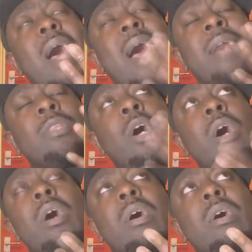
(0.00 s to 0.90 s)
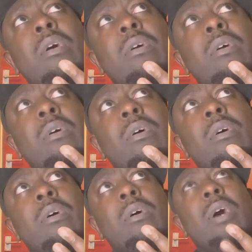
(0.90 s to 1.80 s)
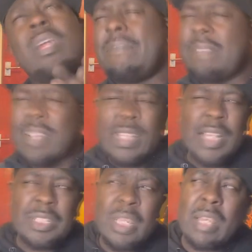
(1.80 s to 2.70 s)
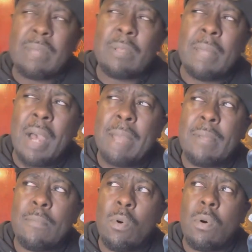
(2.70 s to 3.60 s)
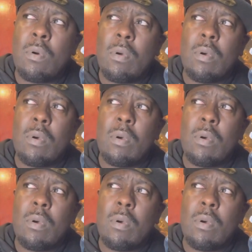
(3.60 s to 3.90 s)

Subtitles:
and her. And I think that's it. There might be more.